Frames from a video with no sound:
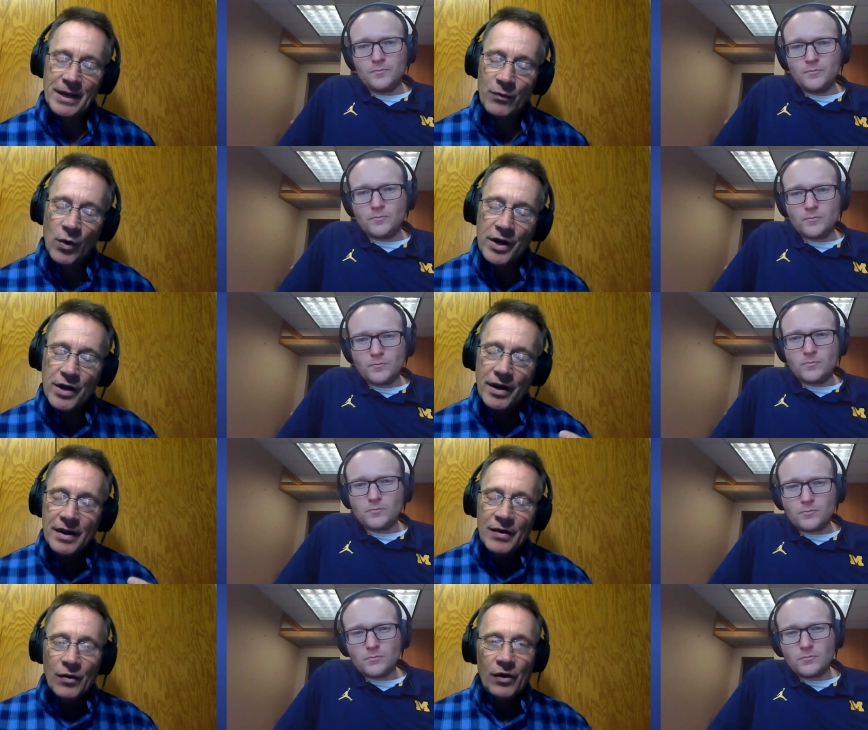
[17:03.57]
Speaker 1: And one
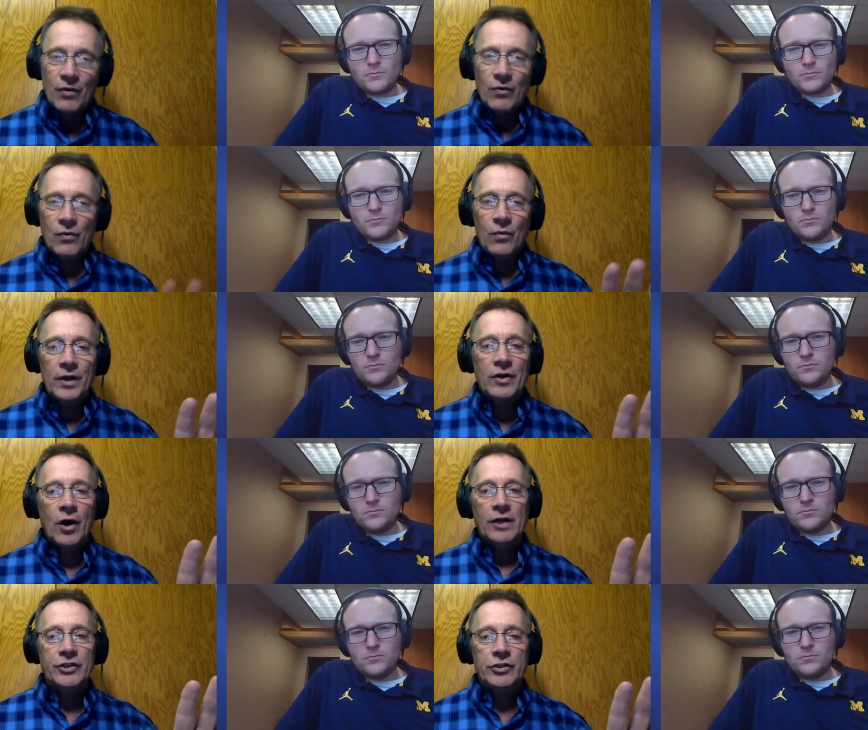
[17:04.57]
well, one
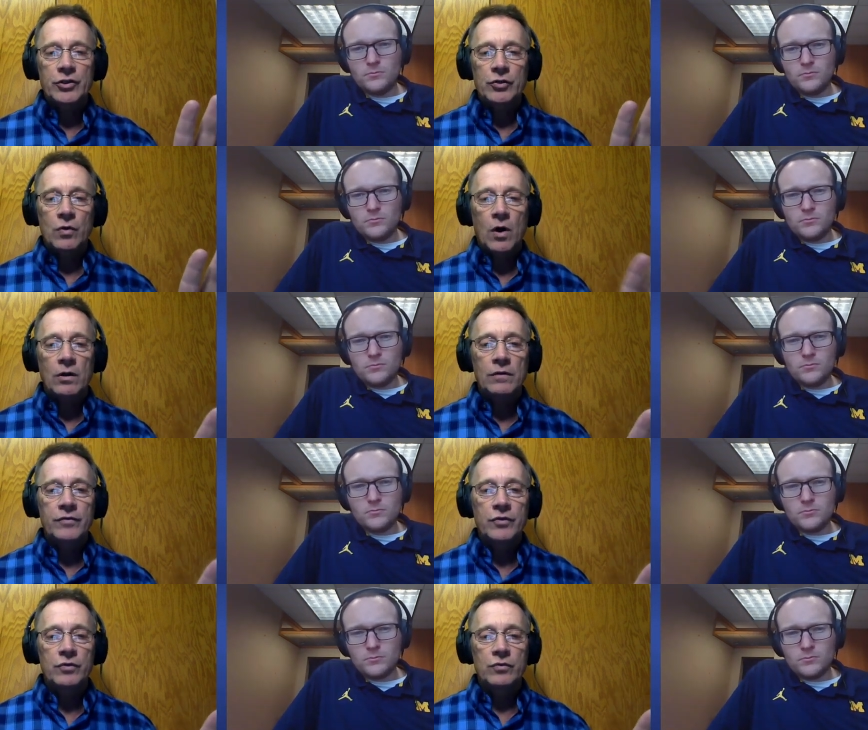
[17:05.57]
caution to all
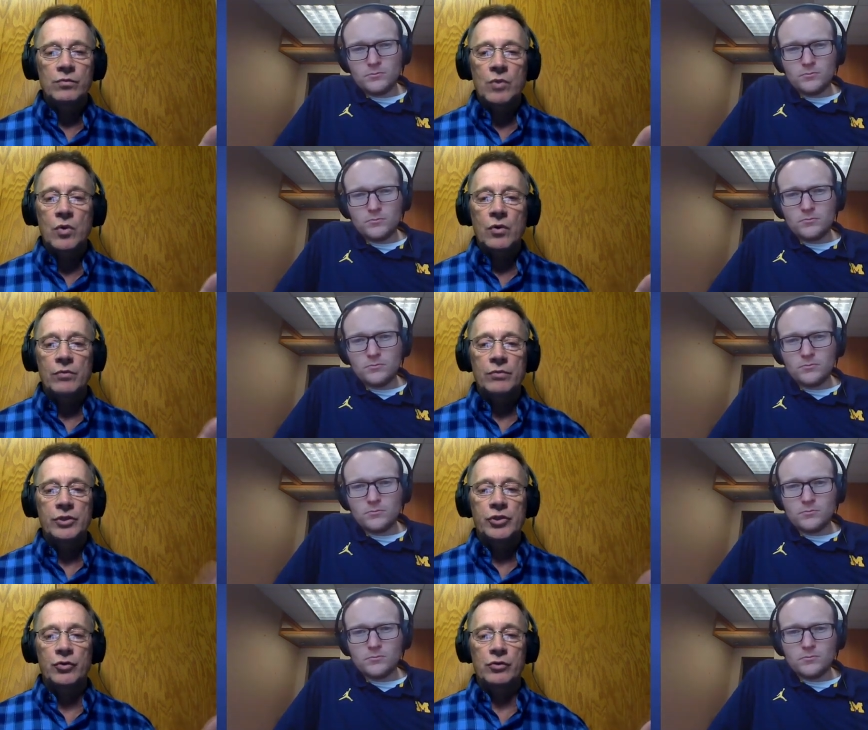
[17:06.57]
of you more
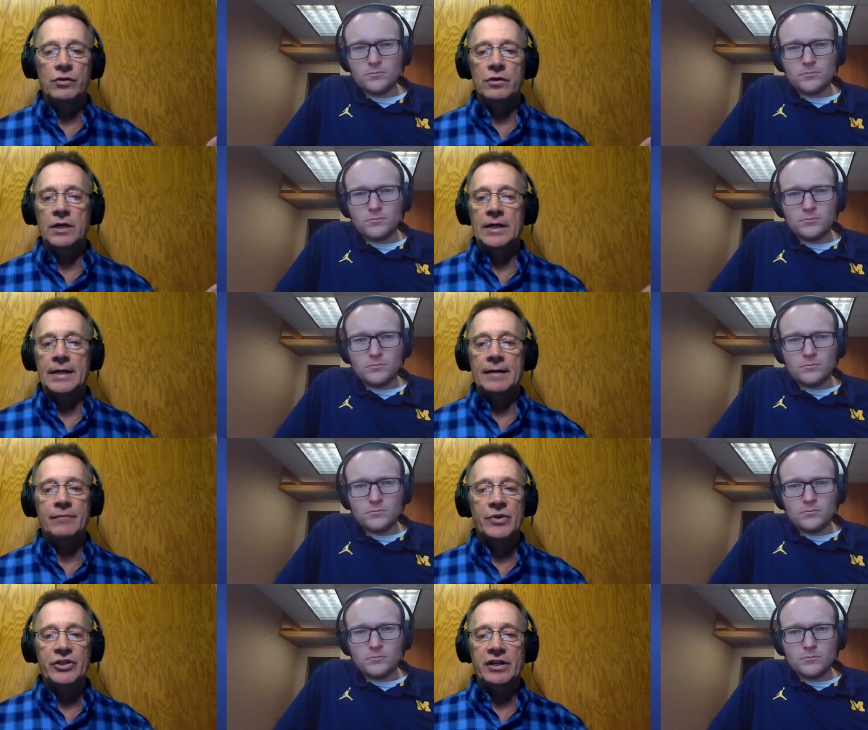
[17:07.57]
mature
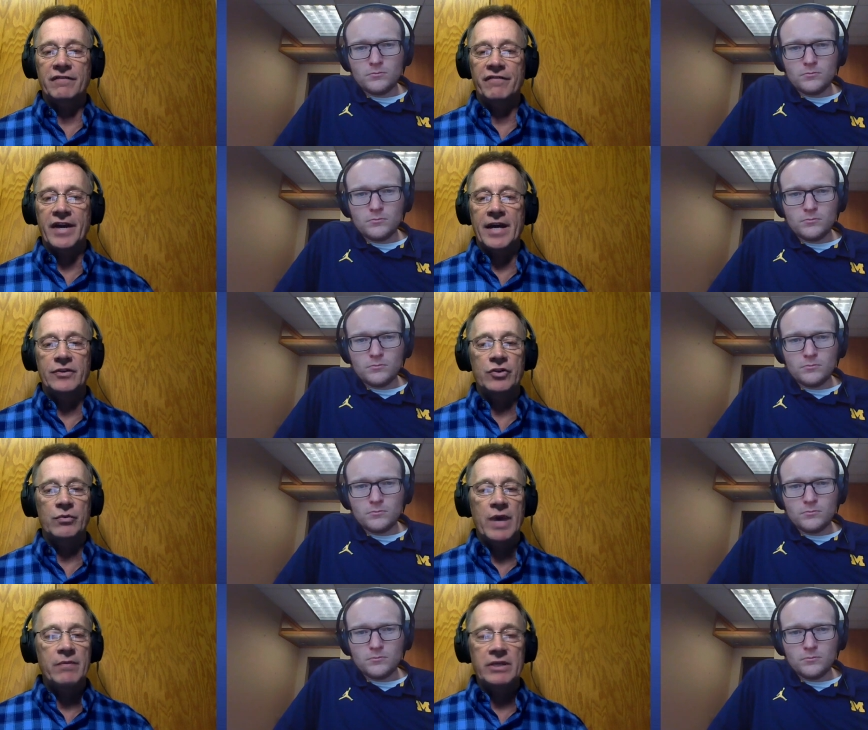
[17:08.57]
uh, Michigan fans
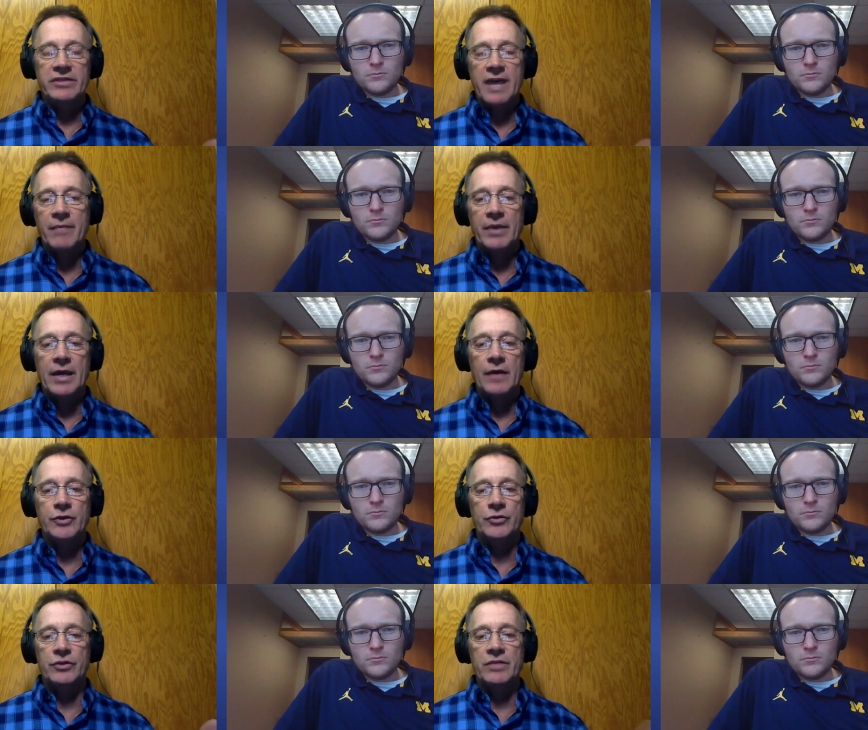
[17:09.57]
who may be tapping
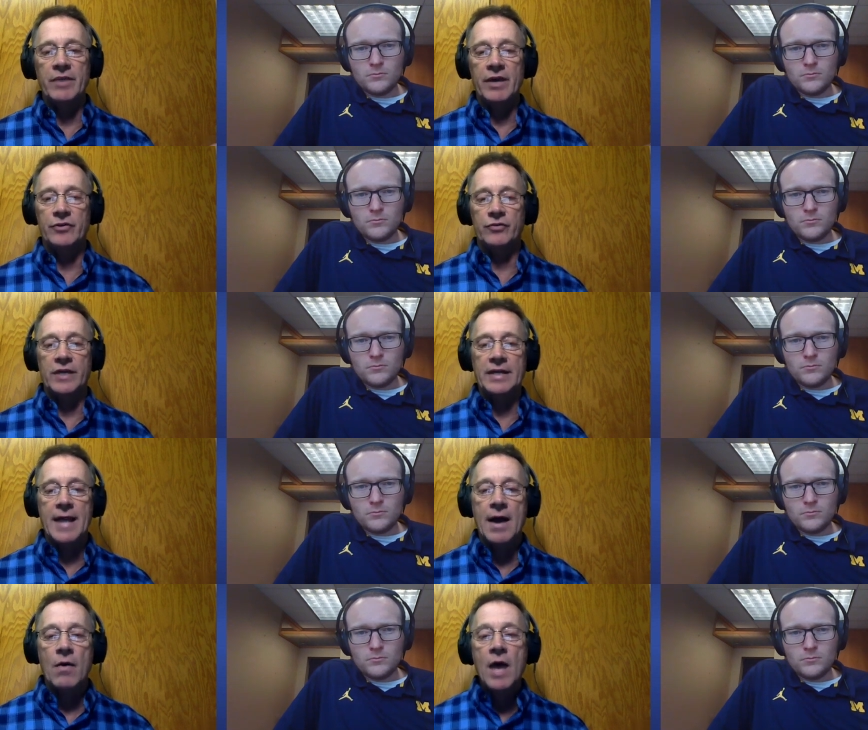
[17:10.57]
out your emails right
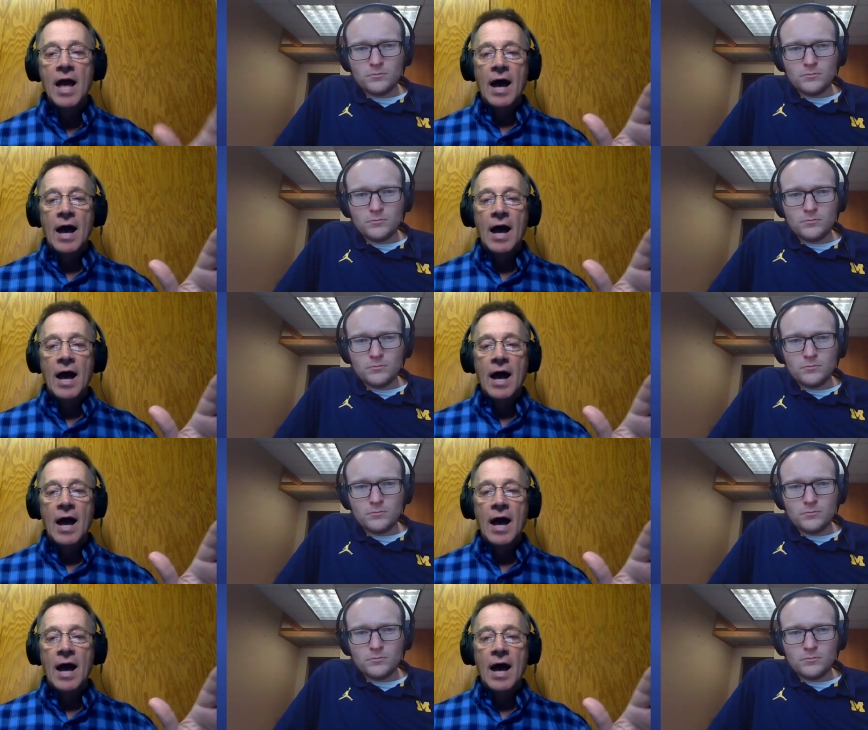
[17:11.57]
now.